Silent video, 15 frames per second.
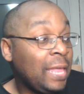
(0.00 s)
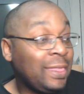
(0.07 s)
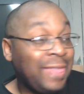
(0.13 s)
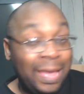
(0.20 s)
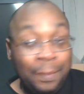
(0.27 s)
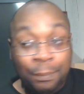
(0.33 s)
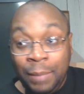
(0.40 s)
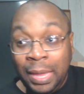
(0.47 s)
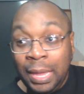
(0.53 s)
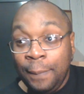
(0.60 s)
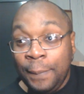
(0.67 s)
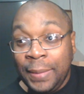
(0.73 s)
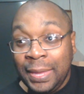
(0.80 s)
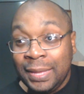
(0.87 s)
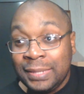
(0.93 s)
That may
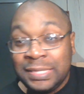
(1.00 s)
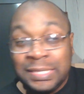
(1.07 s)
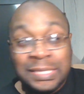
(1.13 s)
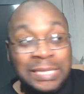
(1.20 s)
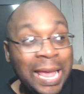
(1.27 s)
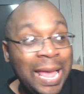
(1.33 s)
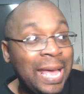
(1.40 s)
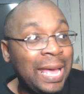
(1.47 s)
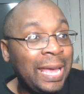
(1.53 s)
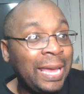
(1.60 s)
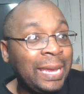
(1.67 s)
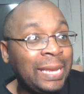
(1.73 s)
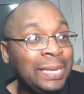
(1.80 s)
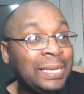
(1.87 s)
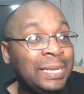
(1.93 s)
be a
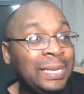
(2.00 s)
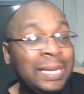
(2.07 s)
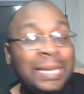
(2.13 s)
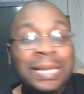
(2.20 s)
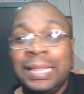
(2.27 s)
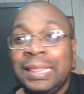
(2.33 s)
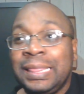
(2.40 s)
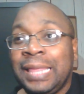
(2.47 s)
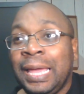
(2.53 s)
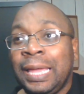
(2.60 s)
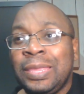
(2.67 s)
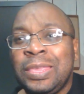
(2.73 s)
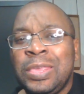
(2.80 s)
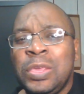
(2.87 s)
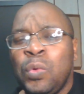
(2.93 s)
sign
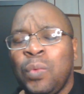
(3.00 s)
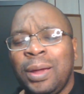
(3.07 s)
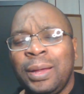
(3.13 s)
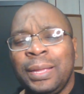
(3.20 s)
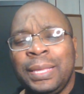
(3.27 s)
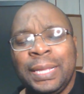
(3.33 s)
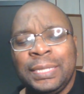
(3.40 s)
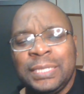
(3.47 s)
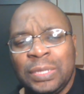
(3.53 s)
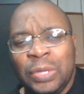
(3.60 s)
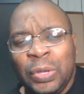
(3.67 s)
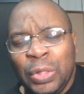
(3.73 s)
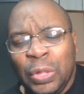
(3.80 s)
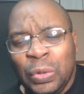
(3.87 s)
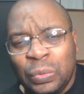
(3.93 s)
that you are getting
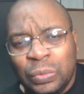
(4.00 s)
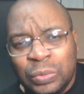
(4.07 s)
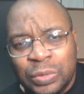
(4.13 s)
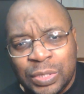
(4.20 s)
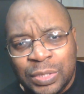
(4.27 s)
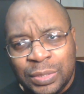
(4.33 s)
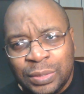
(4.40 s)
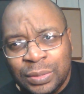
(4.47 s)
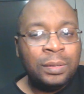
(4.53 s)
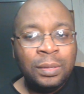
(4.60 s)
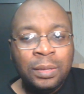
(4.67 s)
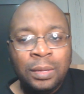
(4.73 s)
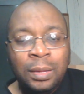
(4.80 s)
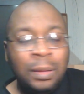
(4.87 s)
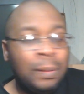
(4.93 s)
close.
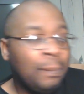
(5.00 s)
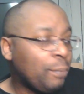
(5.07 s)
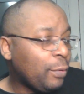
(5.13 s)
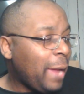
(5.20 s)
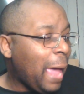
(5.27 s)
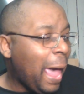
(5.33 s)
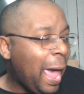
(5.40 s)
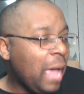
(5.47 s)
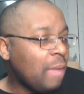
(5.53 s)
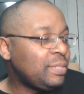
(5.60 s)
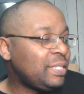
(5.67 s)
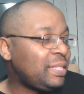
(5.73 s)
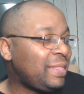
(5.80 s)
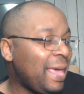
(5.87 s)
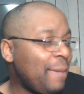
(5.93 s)

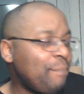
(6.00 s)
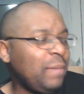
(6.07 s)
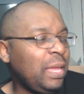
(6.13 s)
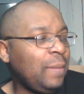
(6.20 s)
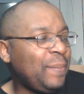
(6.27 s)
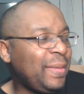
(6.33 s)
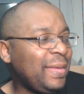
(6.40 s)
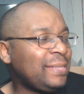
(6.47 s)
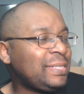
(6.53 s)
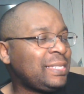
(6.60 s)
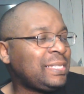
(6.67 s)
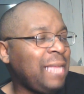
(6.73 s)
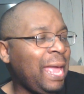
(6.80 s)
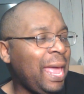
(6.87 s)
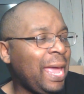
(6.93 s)
Perhaps that may be a
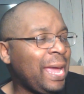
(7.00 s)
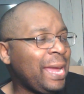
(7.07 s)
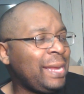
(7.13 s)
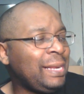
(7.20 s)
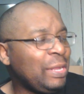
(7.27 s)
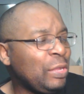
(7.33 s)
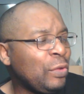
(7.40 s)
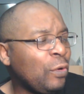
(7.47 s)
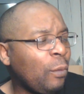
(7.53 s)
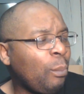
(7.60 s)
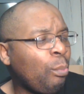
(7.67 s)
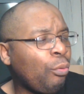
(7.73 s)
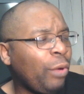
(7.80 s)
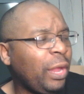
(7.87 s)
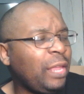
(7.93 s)
sign your
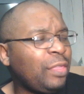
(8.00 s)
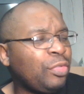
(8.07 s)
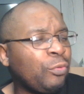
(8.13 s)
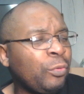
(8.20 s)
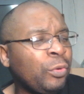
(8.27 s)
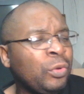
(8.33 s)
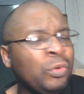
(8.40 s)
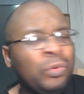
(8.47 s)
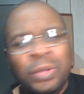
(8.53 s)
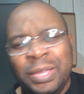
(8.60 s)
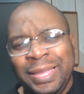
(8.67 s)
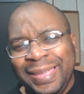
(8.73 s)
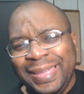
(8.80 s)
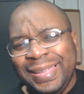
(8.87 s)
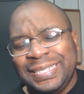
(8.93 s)
breakthrough
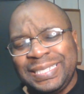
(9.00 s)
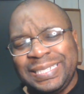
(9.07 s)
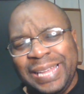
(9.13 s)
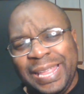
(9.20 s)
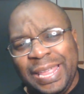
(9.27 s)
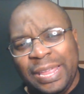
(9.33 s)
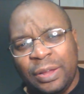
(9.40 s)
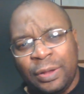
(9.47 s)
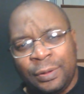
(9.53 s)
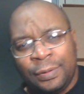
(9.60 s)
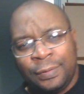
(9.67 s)
is near.